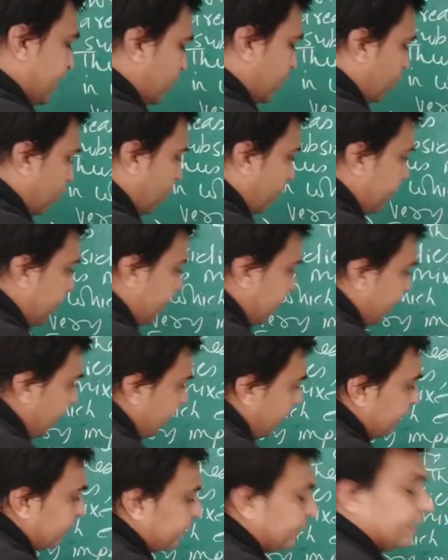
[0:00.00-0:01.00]

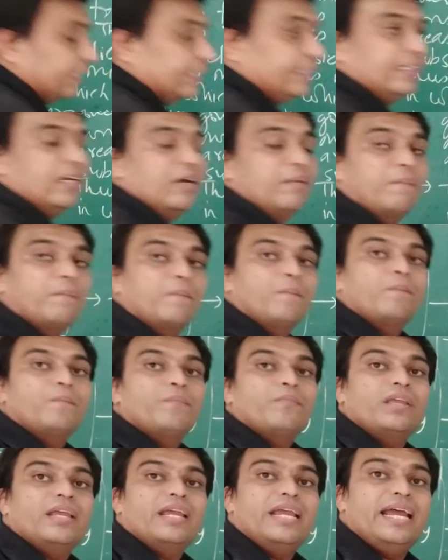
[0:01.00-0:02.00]
economic system.
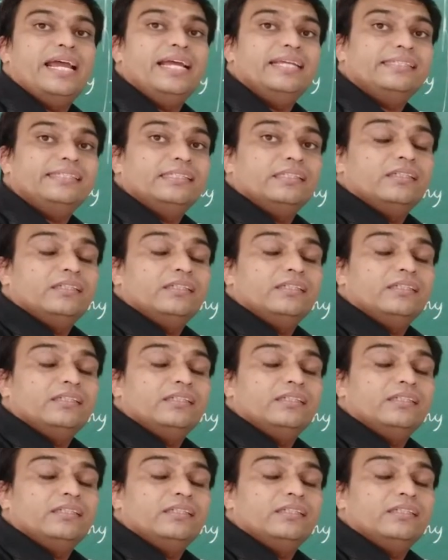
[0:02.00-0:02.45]
As